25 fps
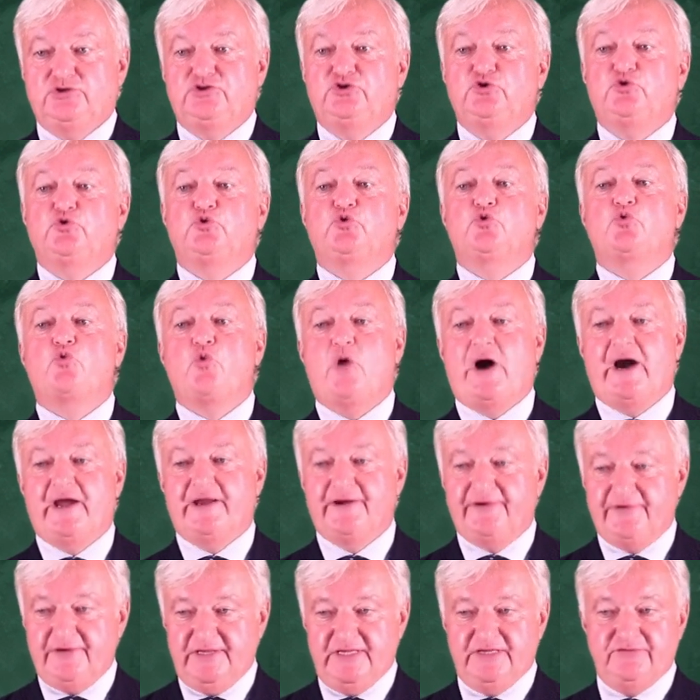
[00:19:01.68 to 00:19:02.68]

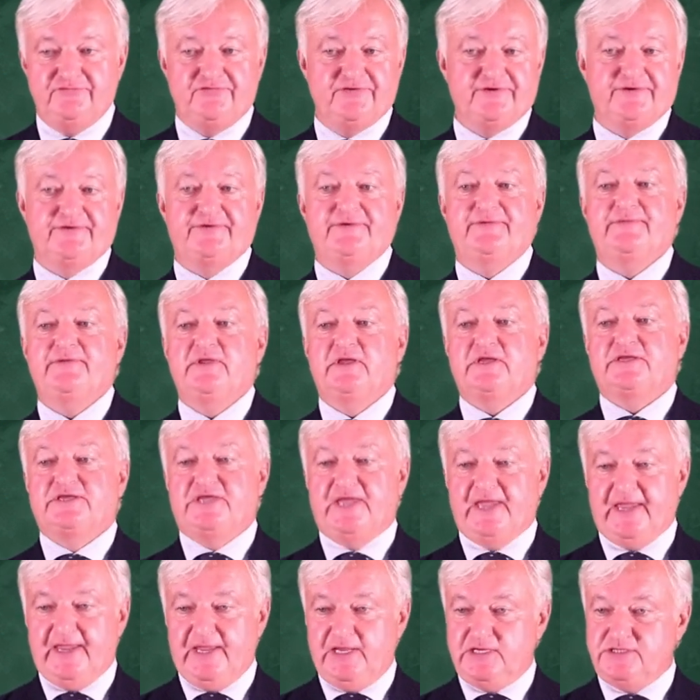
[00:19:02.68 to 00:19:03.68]
Uruguay River
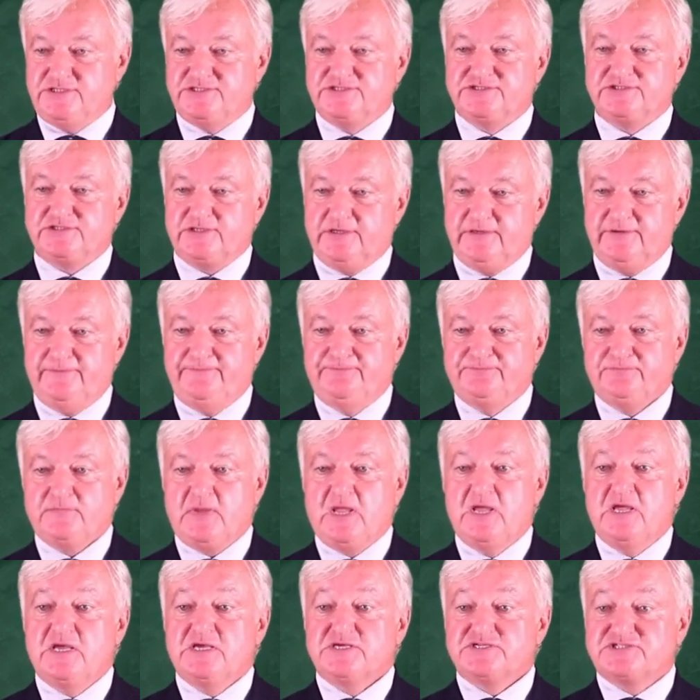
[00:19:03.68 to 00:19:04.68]
case,
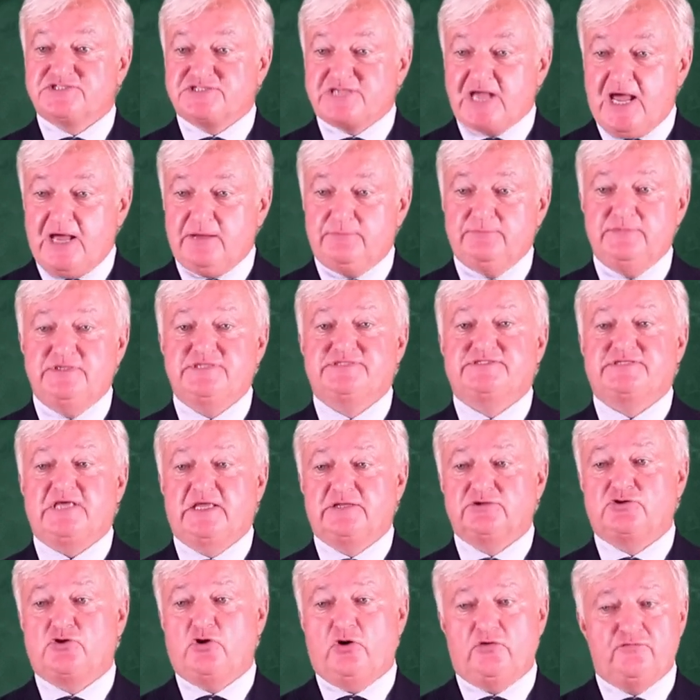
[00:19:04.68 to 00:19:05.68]
summits
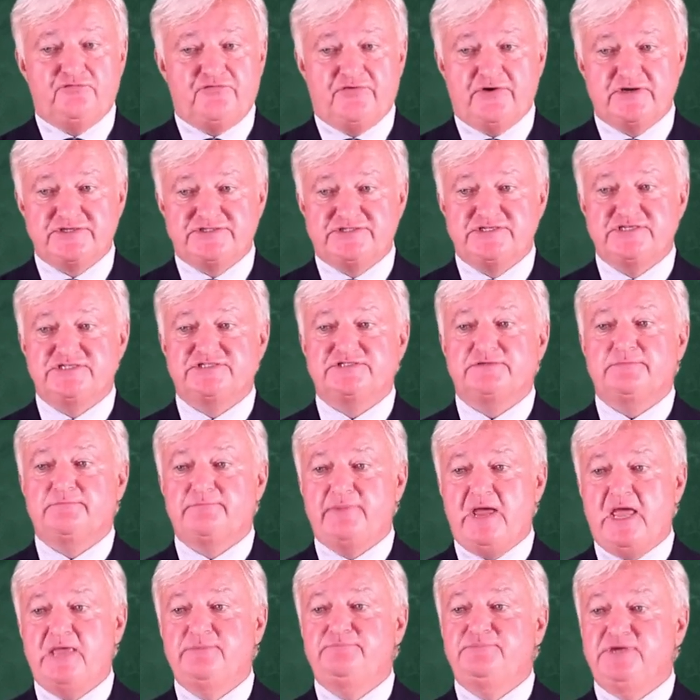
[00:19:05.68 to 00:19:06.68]
and conferences
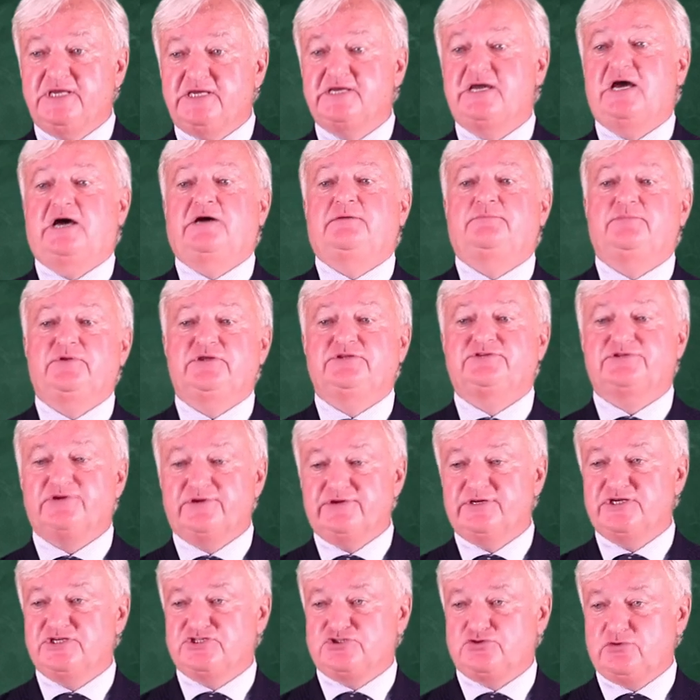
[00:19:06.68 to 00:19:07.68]
may become
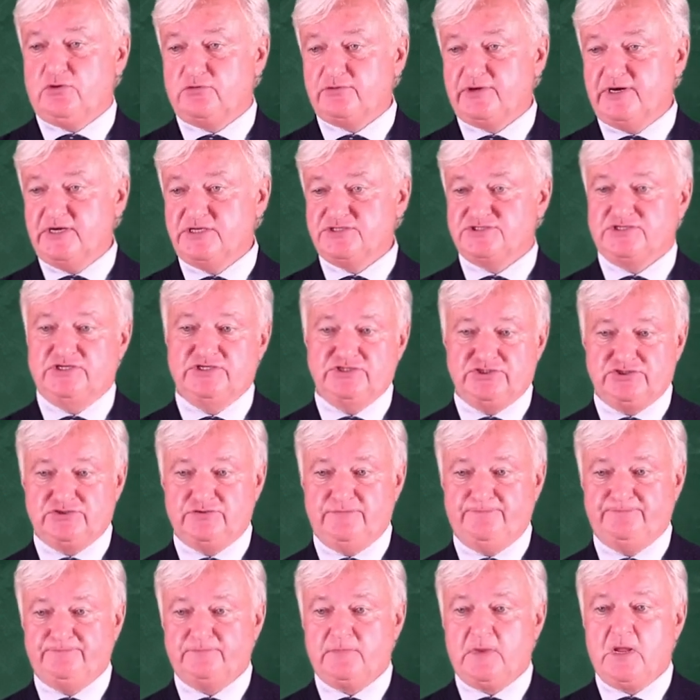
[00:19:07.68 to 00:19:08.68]
international
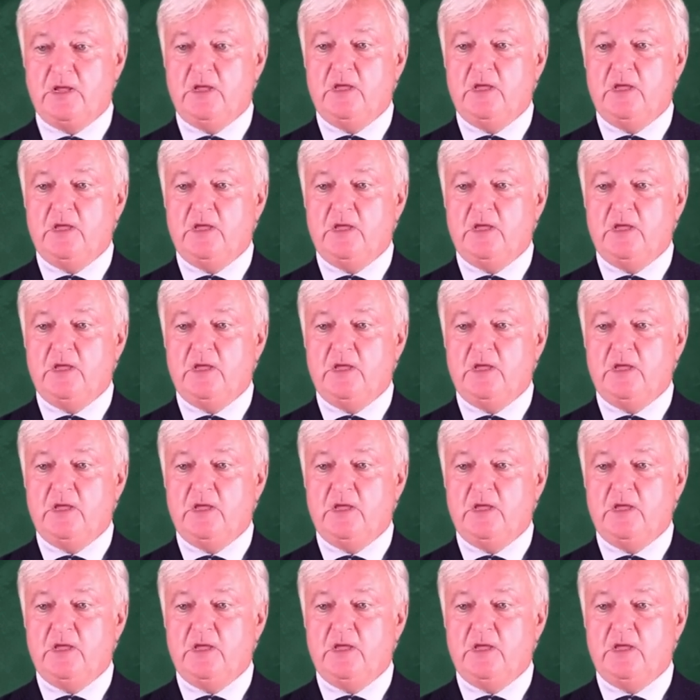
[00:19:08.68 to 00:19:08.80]
organizations.